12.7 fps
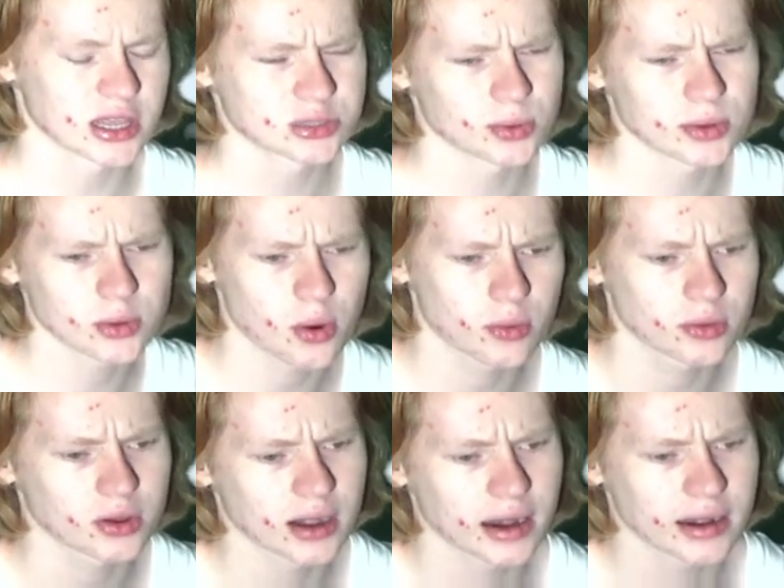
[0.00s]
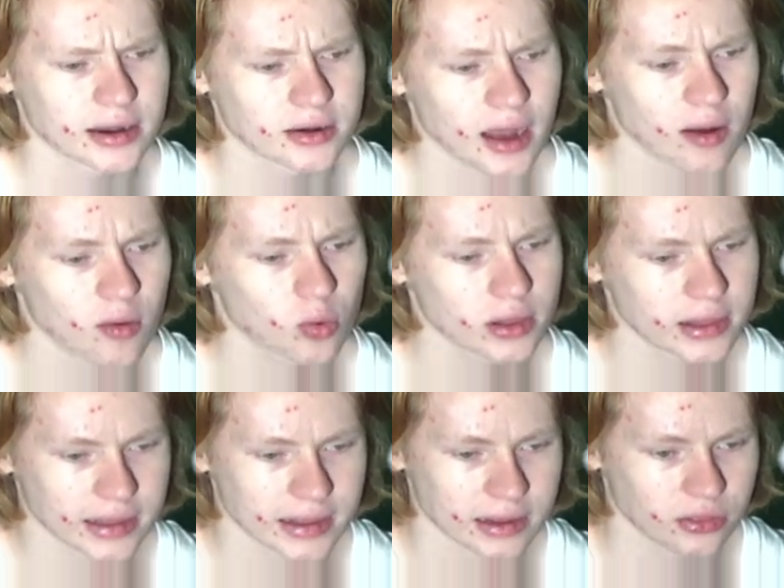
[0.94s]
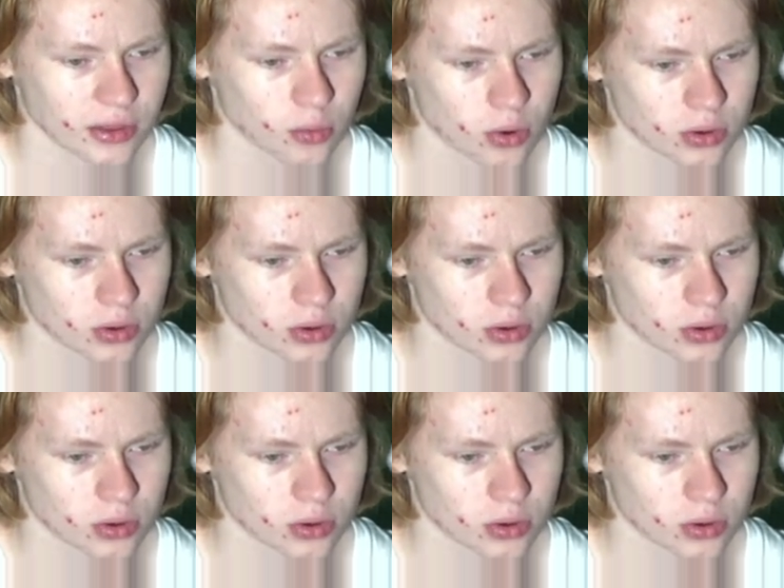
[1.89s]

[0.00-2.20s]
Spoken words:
really what we're looking at here, not really anything well